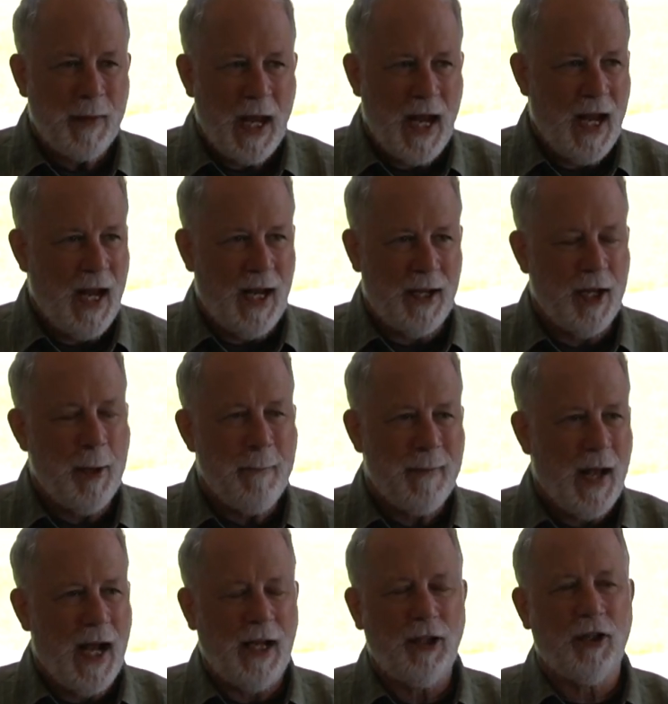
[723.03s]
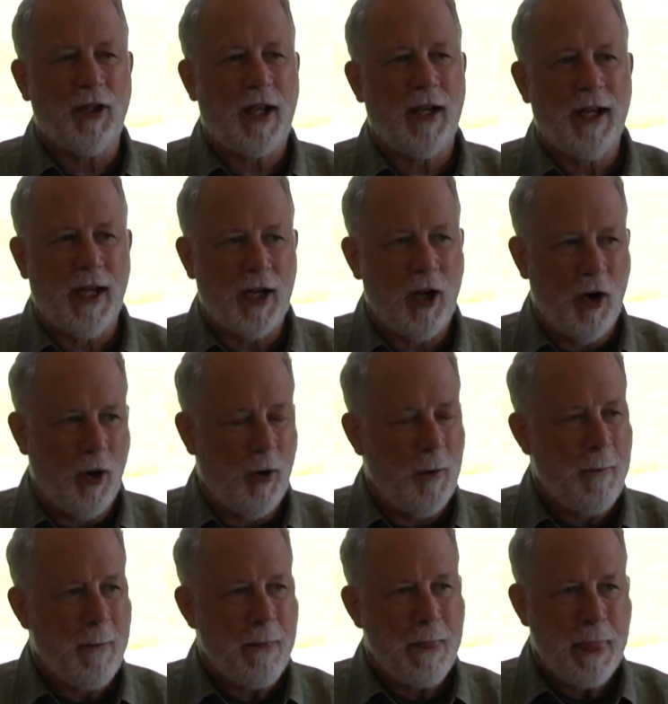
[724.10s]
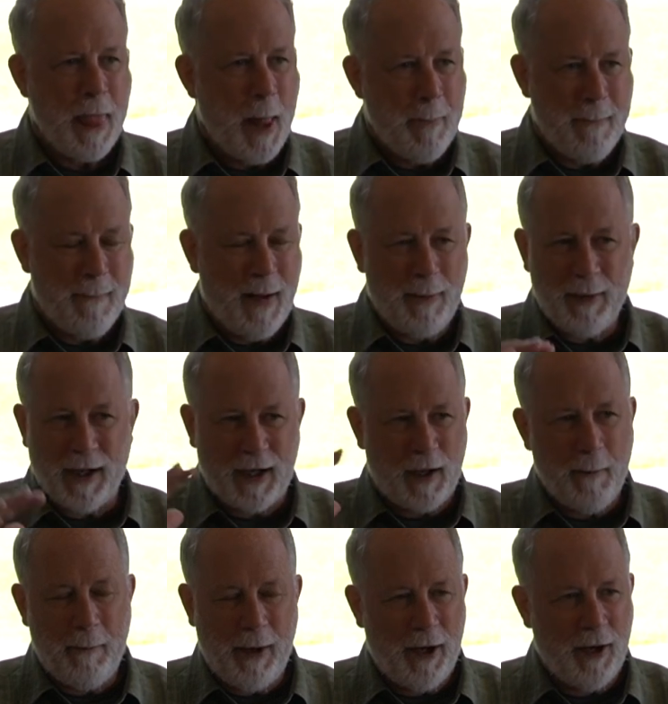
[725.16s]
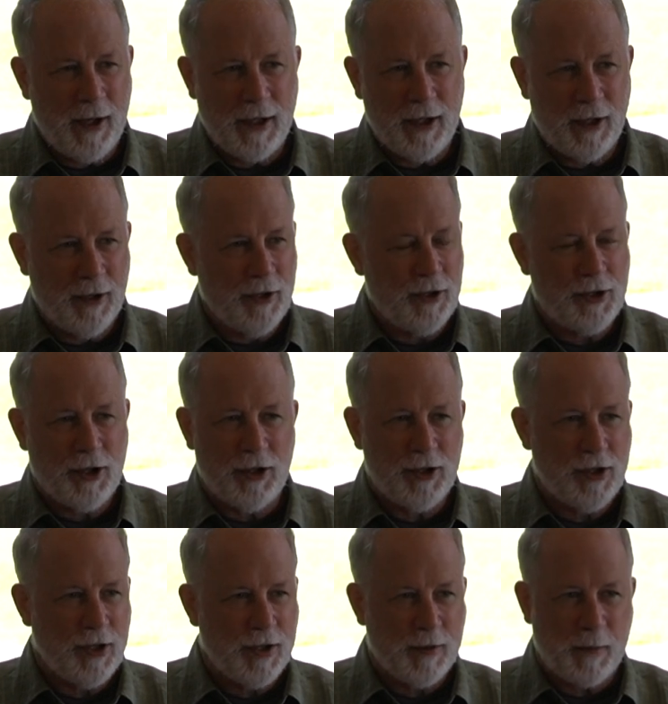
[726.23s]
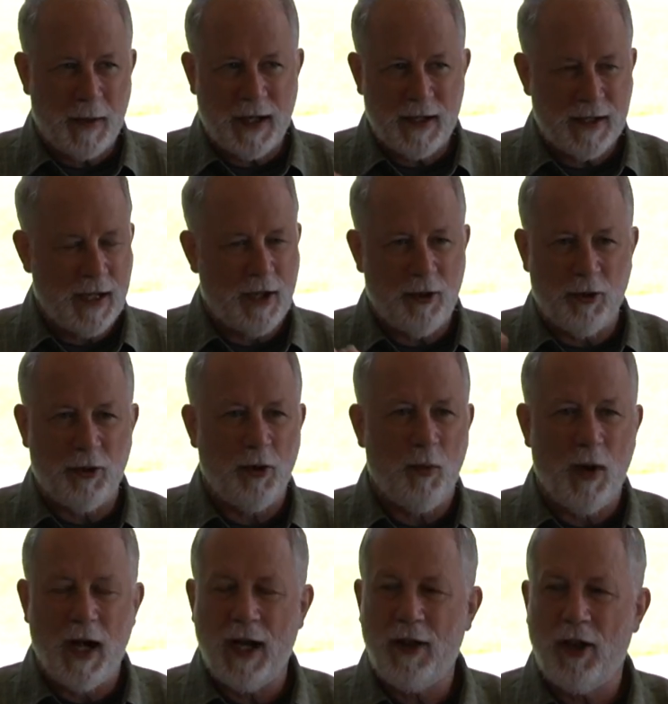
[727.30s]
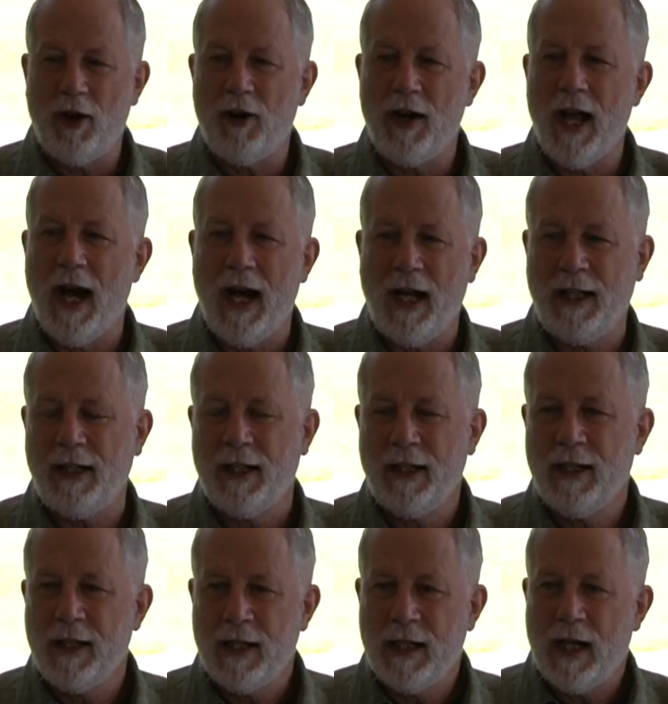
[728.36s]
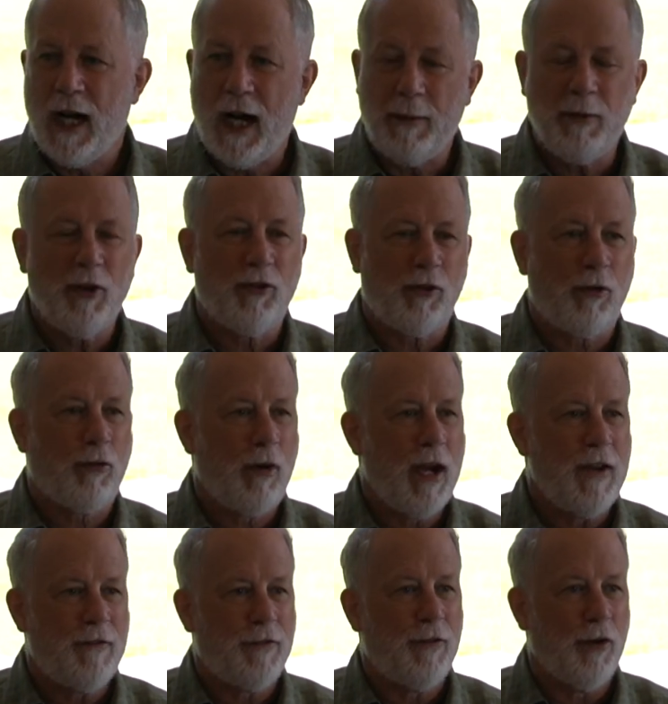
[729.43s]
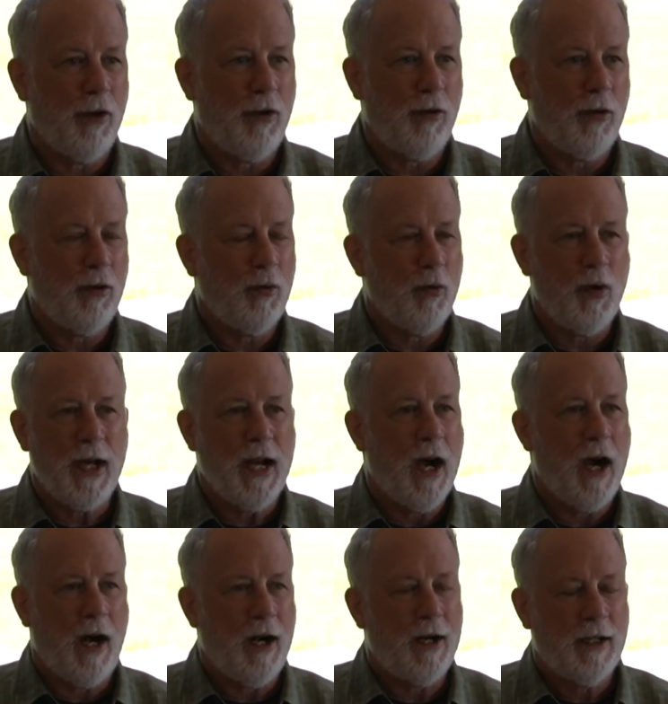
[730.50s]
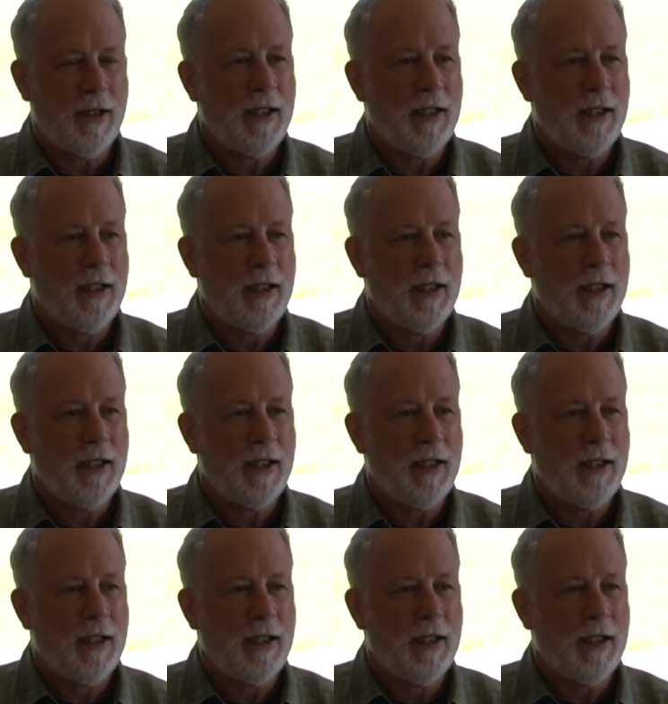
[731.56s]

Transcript: And I look and I go, I'm not comparing to other churches because I don't know why they're not. I'm just grateful we are.